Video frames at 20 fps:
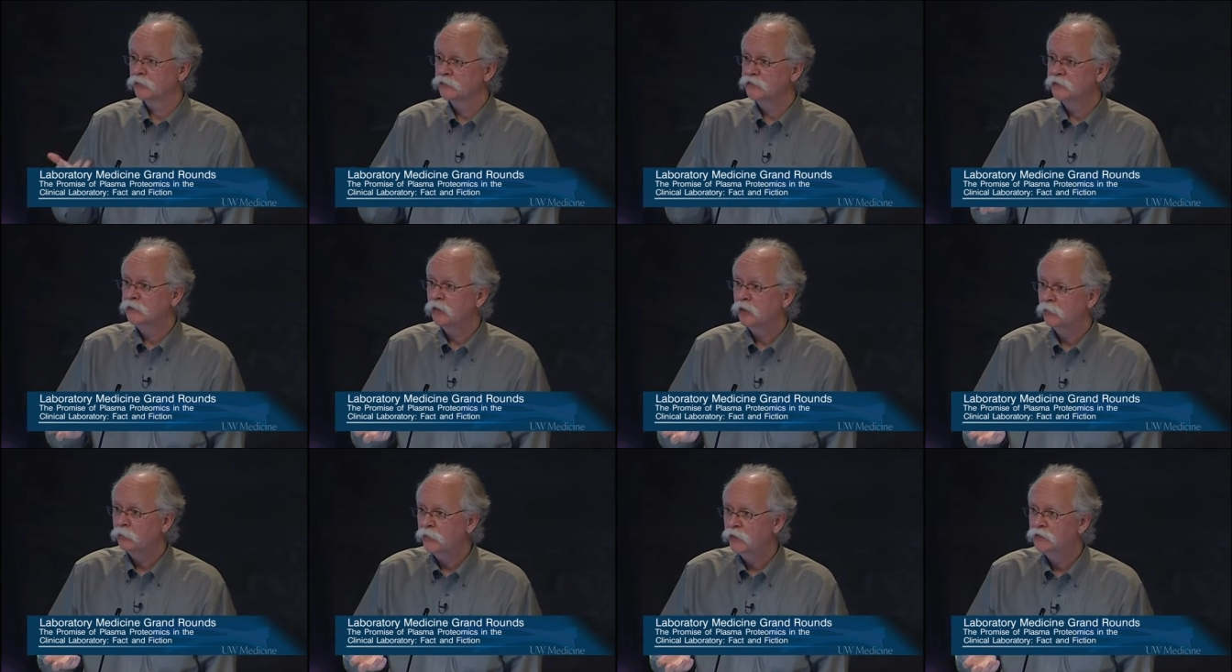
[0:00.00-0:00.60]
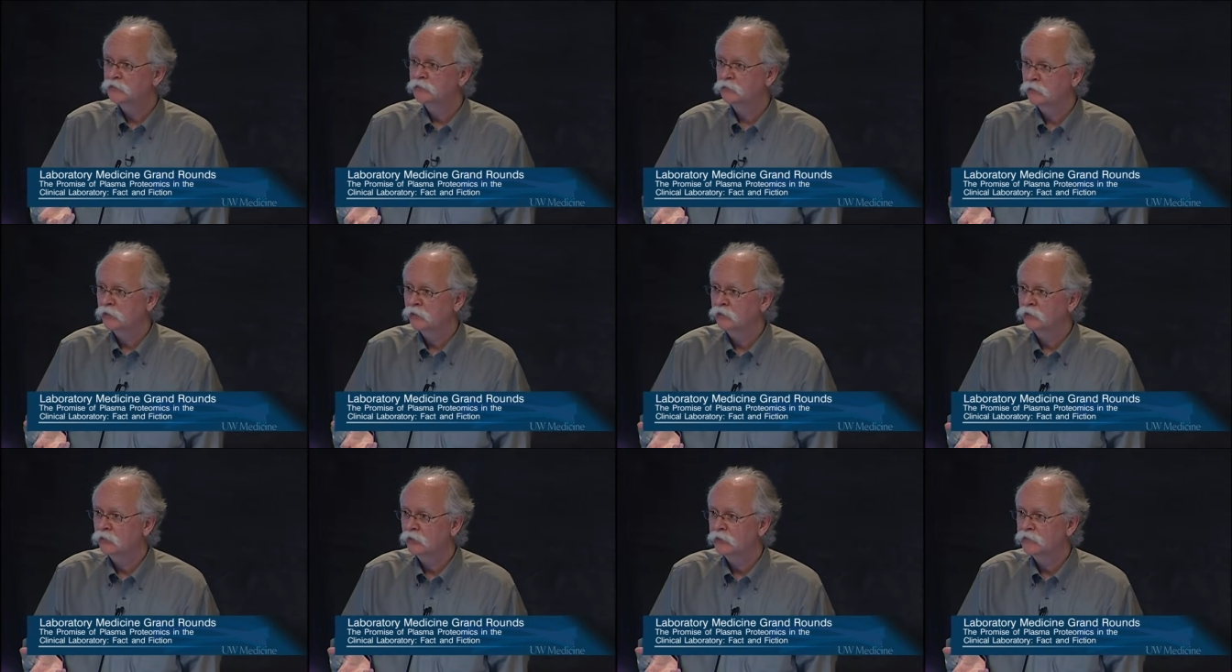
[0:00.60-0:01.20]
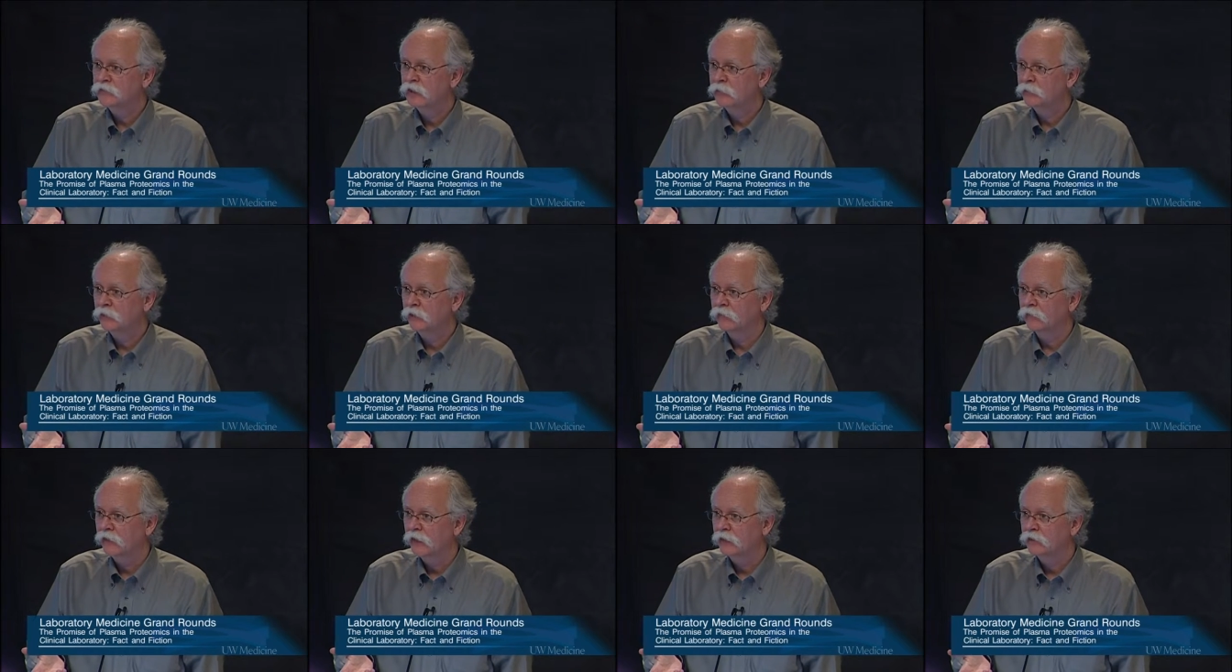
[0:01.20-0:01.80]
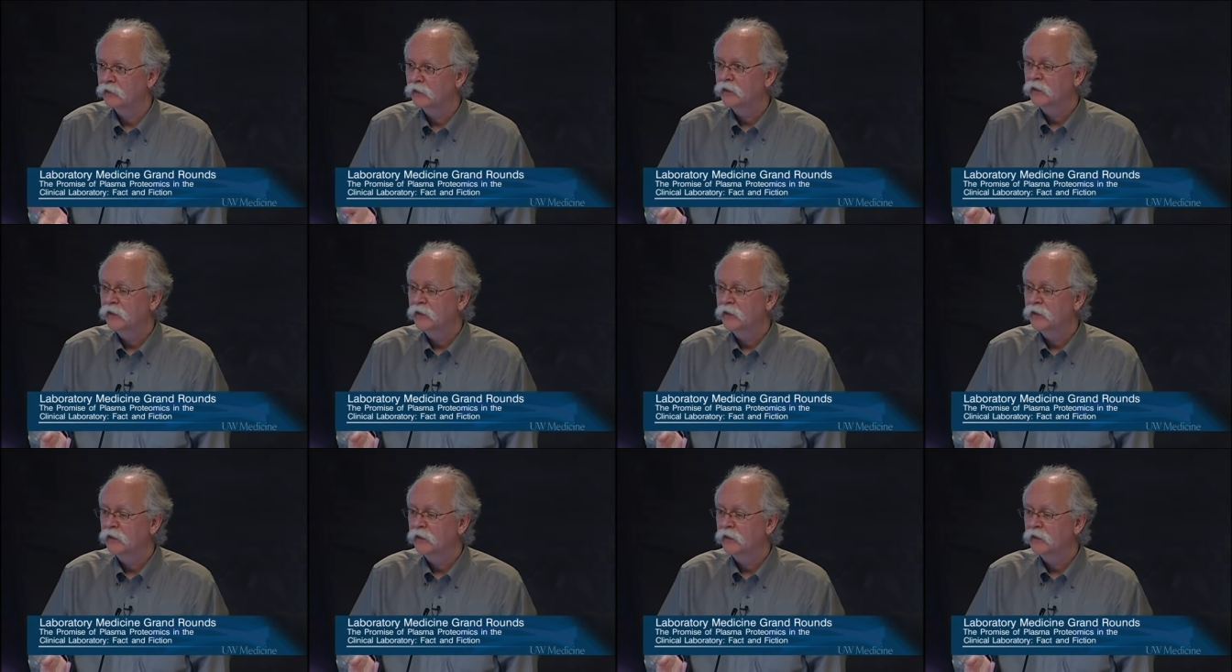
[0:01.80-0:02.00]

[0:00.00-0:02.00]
CRP is a really good example of that.